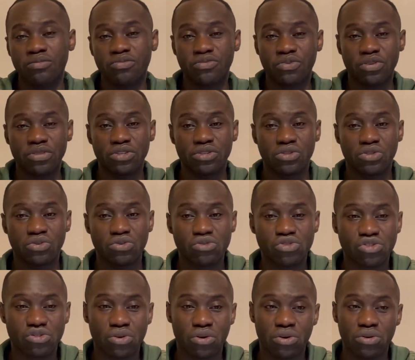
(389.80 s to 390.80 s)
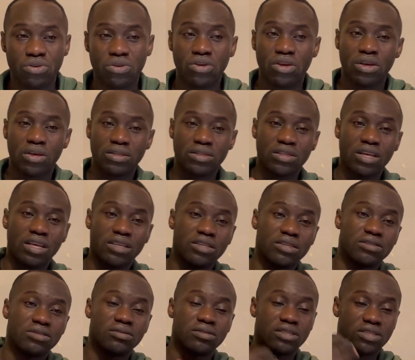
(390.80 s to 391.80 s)
for the tuition,
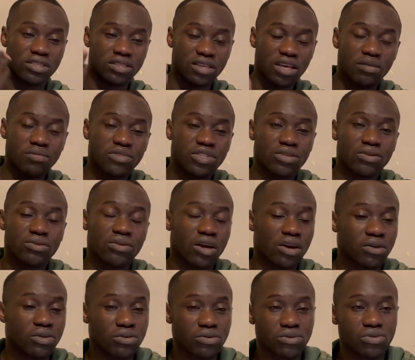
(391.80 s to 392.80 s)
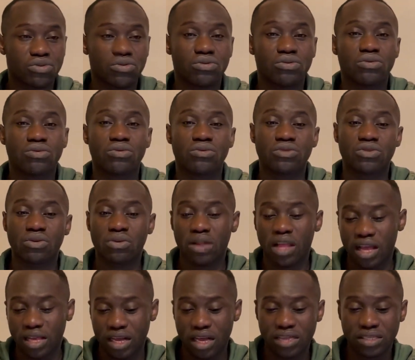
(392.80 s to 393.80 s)
it's the same thing you are going to do. So
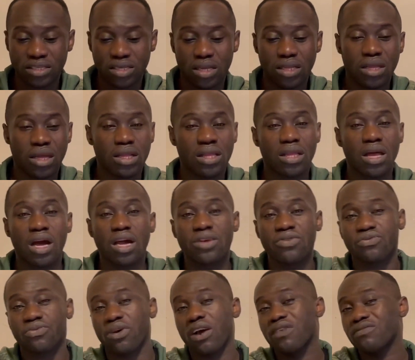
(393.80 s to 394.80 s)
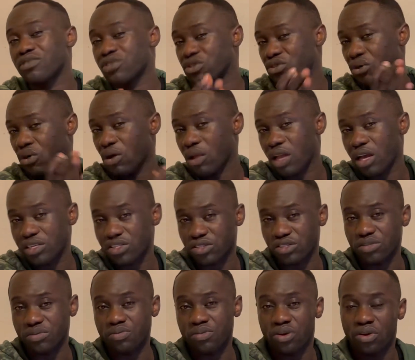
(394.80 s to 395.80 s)
like I said earlier, if you have a
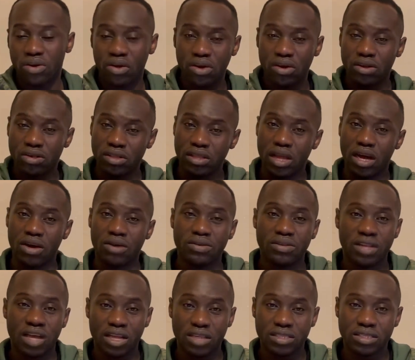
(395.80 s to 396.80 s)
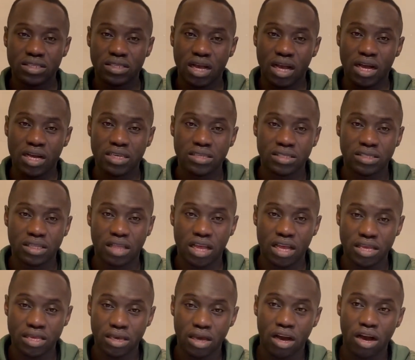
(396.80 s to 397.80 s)
scholarship, now that's as
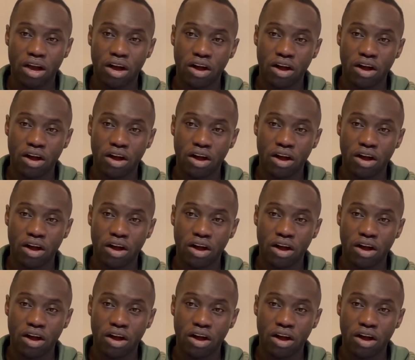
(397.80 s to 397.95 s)
like